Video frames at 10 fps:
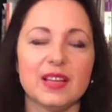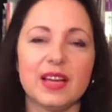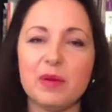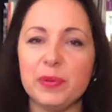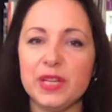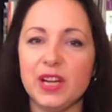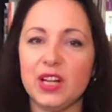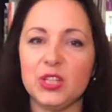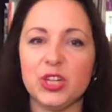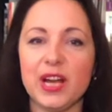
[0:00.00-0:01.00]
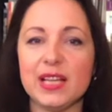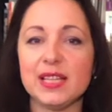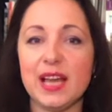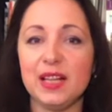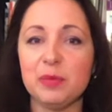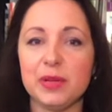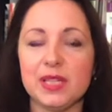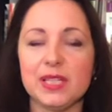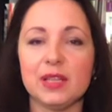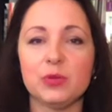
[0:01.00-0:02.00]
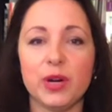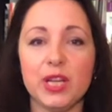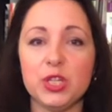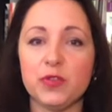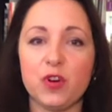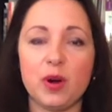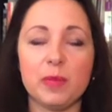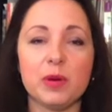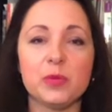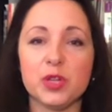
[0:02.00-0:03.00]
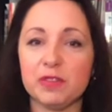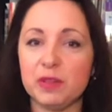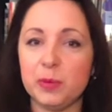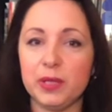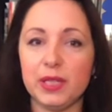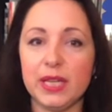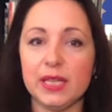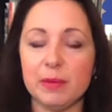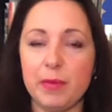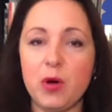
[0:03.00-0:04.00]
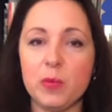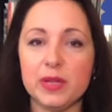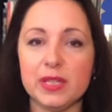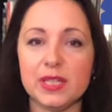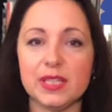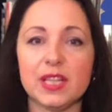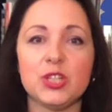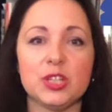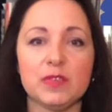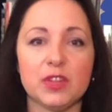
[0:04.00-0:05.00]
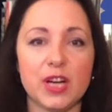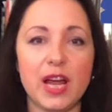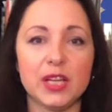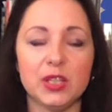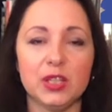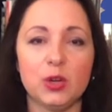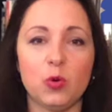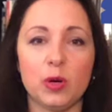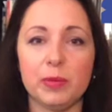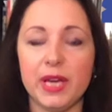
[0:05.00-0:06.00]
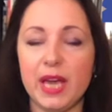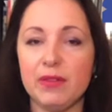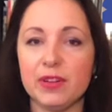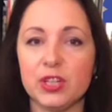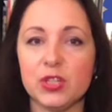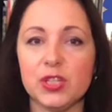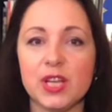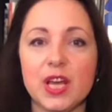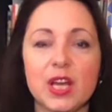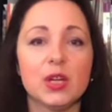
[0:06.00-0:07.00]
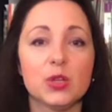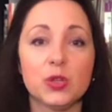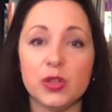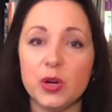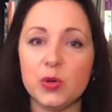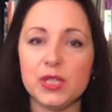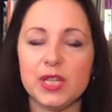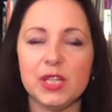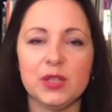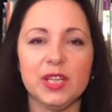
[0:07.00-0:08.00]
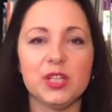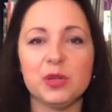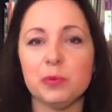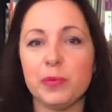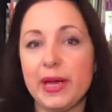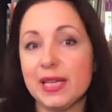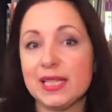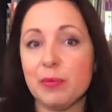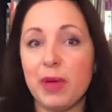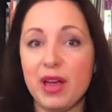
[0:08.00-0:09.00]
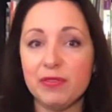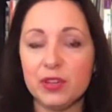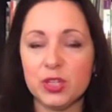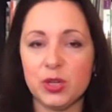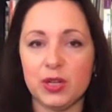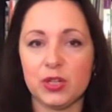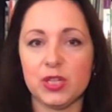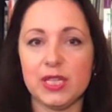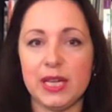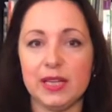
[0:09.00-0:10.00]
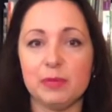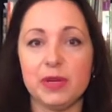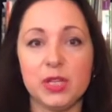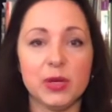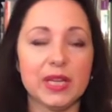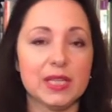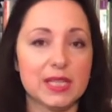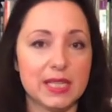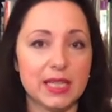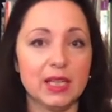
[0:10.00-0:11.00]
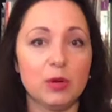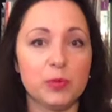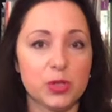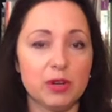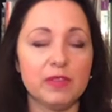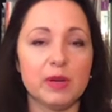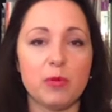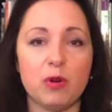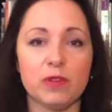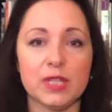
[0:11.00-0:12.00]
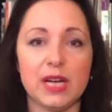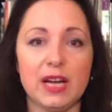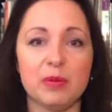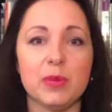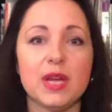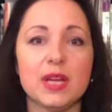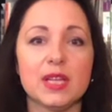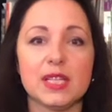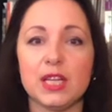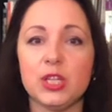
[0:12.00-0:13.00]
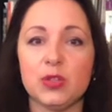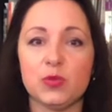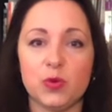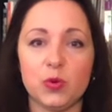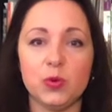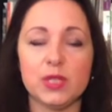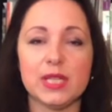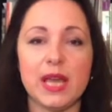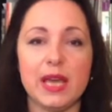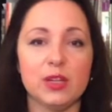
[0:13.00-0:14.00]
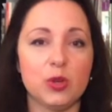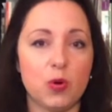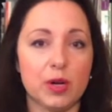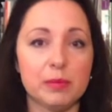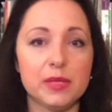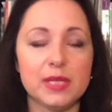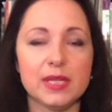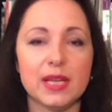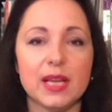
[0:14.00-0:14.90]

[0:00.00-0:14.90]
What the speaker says: Company culture has elements that range from observable in the moment, such as vernacular or behaviors, to those that you need to make some effort to understand, but you can still observe them over time, such as rules and norms,